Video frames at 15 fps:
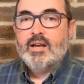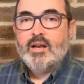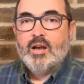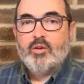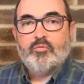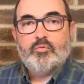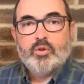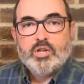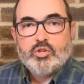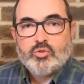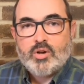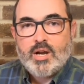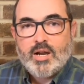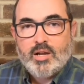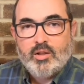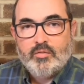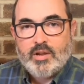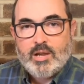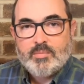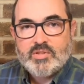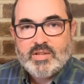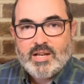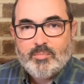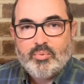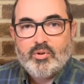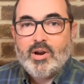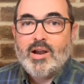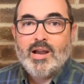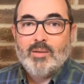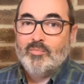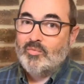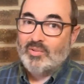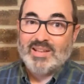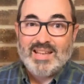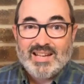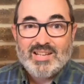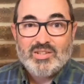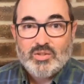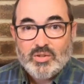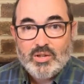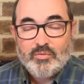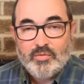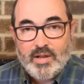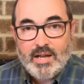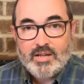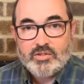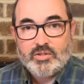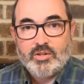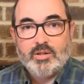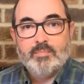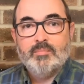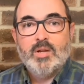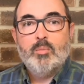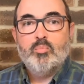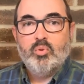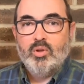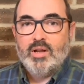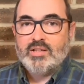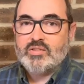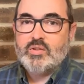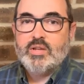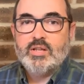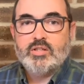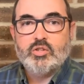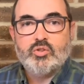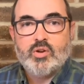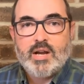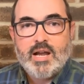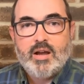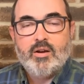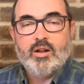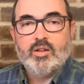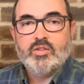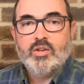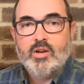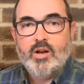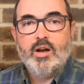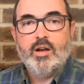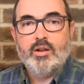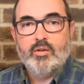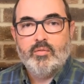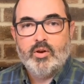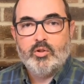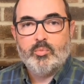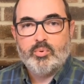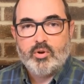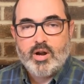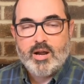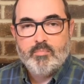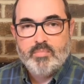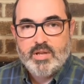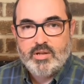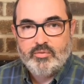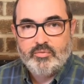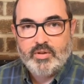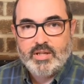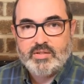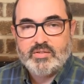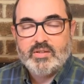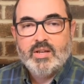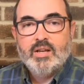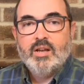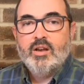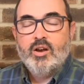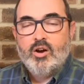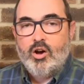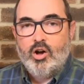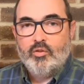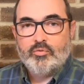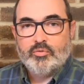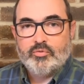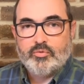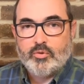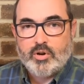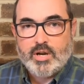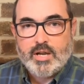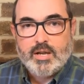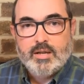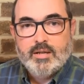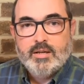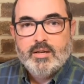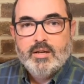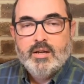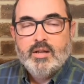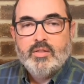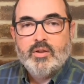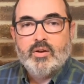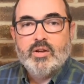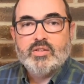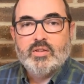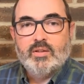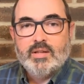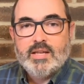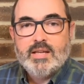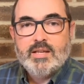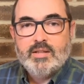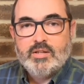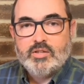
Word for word: A free trial of Amazon Prime will get it to you faster. Plus, you get to try out a ton of other Prime benefits, all for free. There is a link in the